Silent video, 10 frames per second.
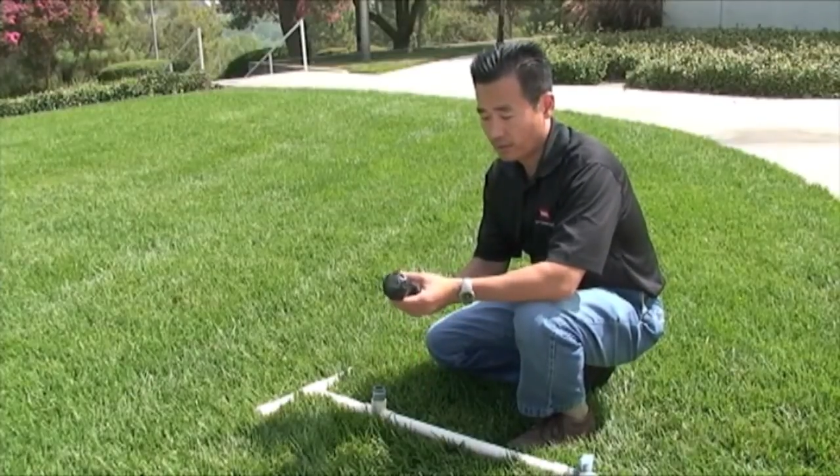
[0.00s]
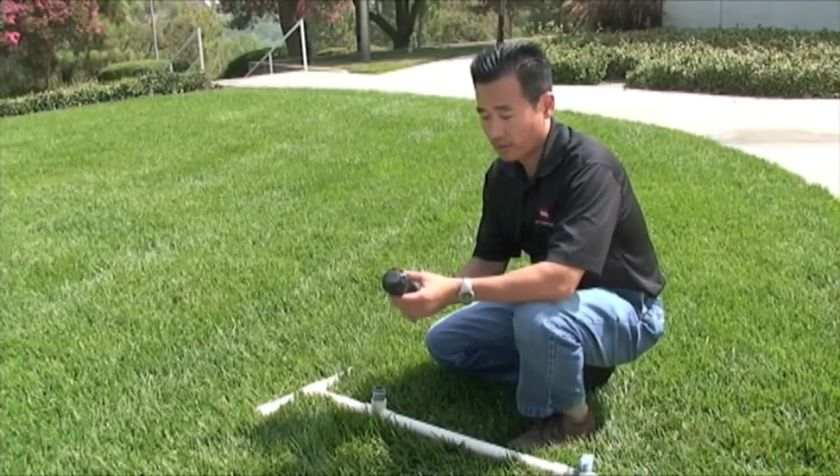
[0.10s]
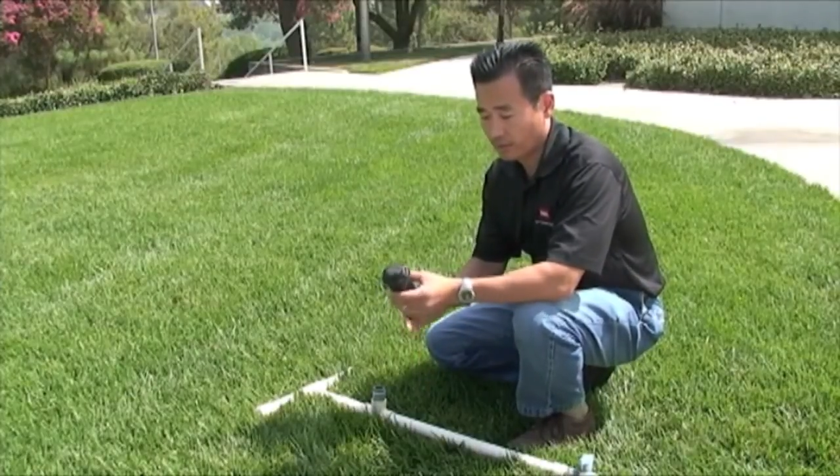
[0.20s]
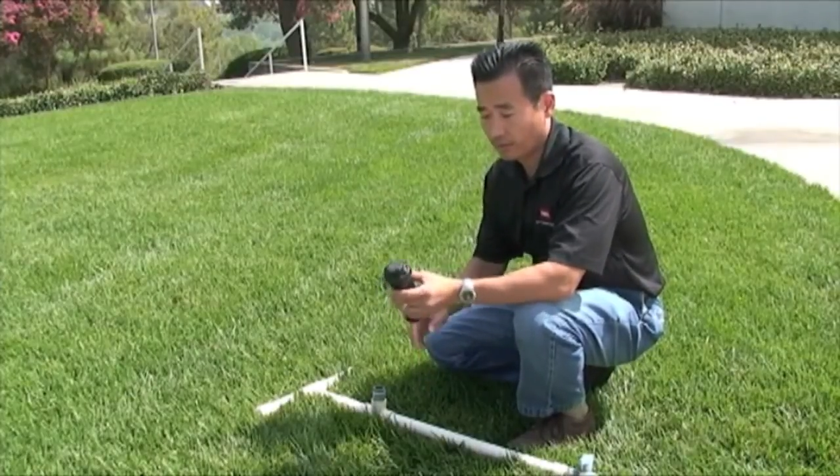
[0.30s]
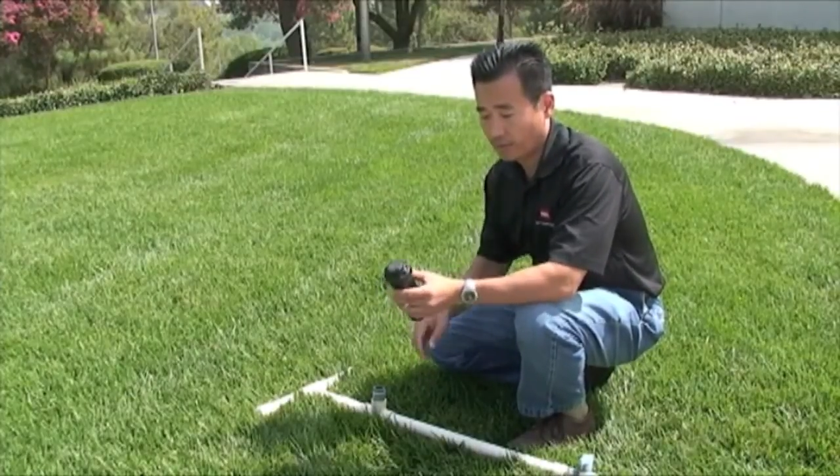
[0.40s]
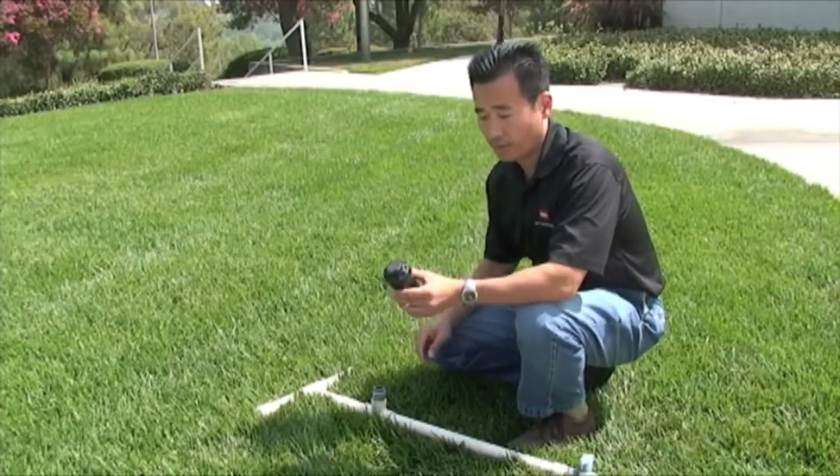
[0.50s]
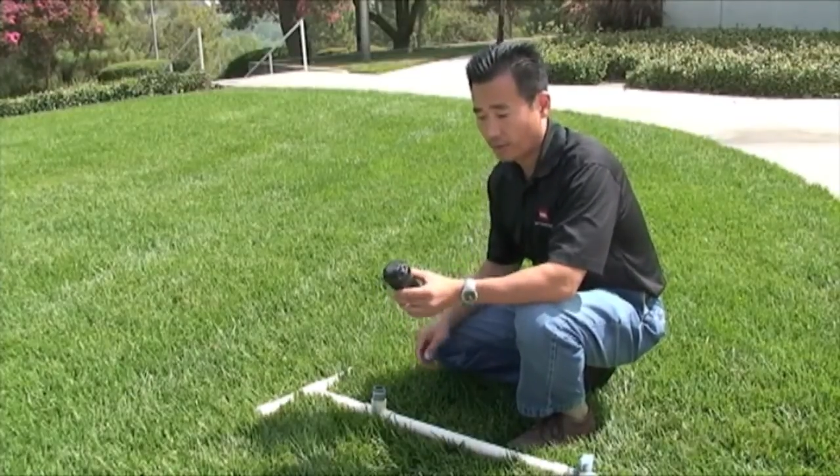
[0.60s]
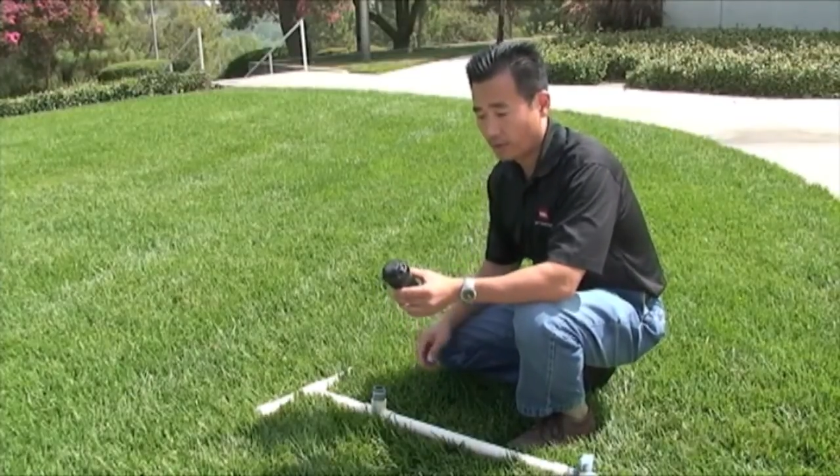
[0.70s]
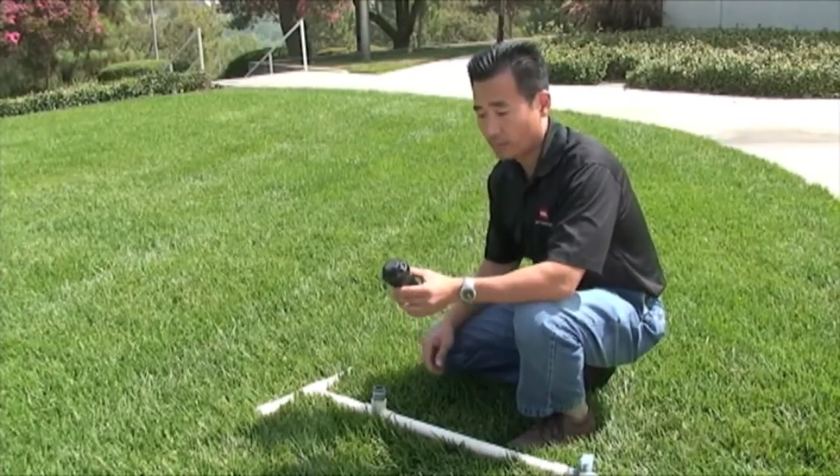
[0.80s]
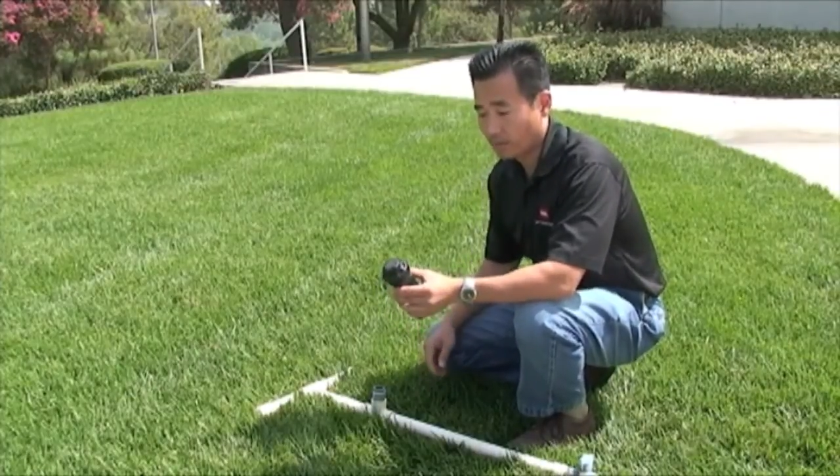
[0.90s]
it is
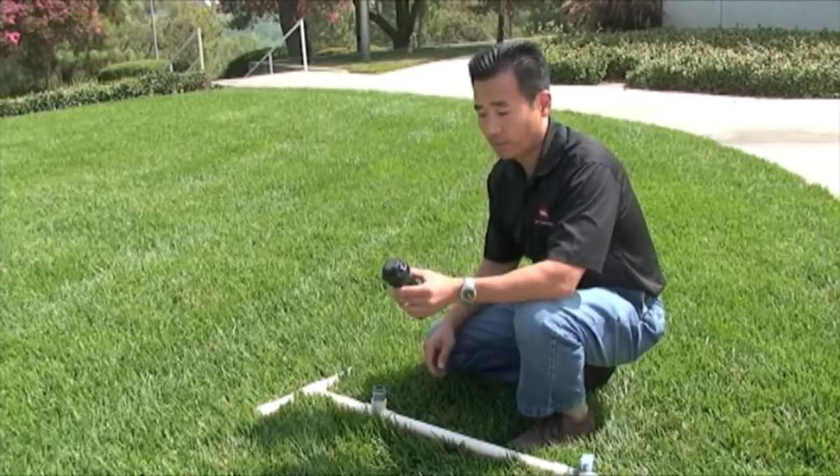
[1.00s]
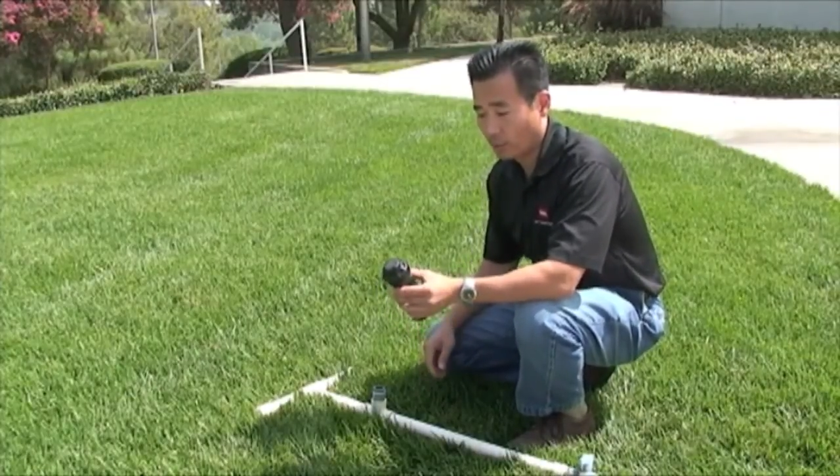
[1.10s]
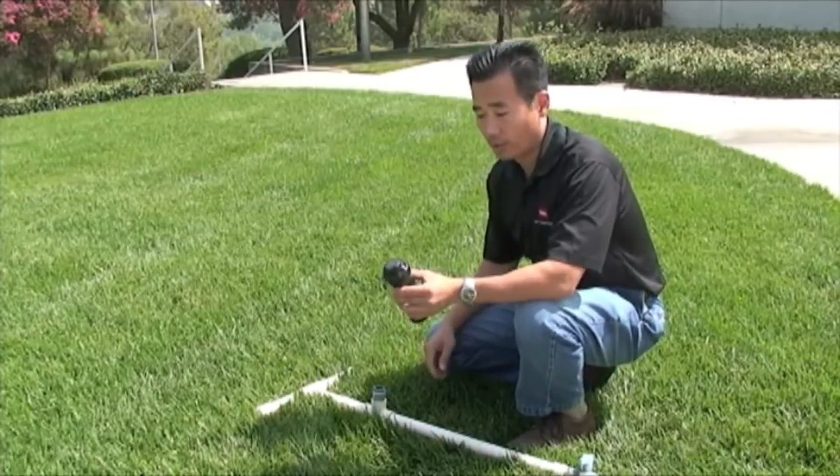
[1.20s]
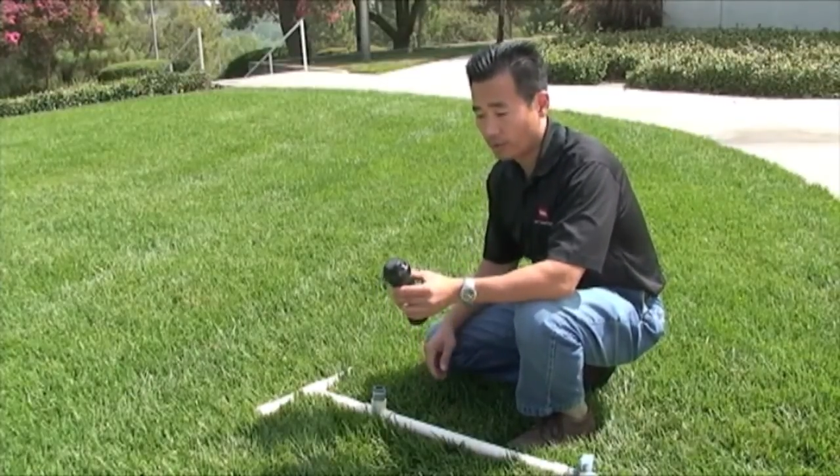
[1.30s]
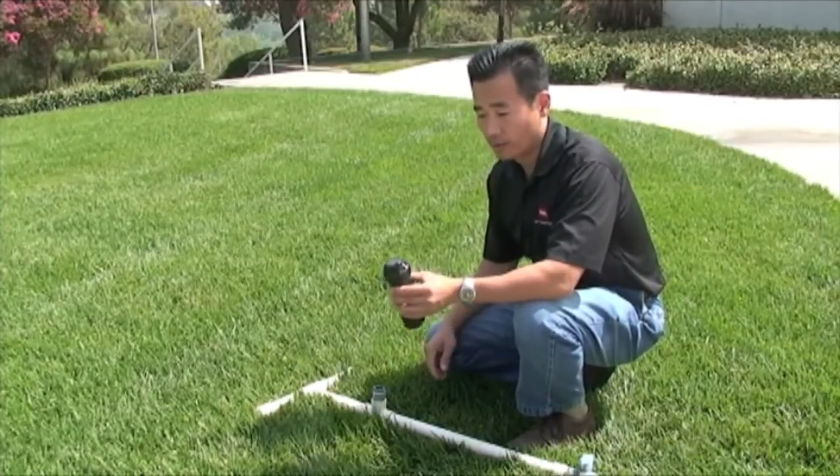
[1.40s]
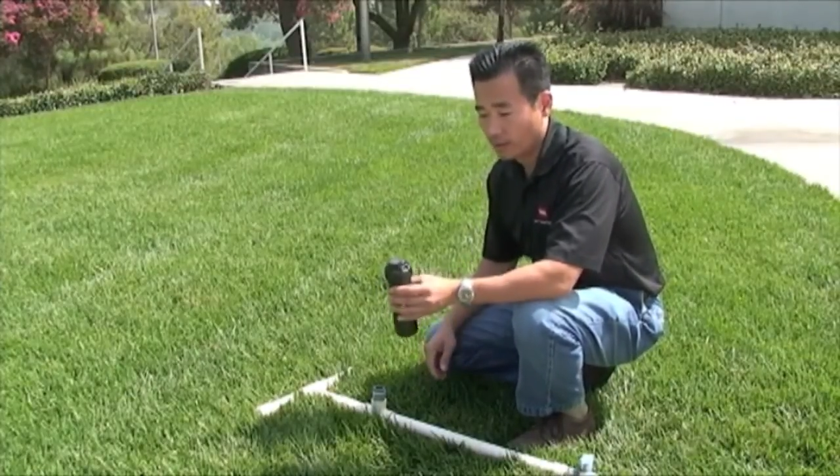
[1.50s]
above grade.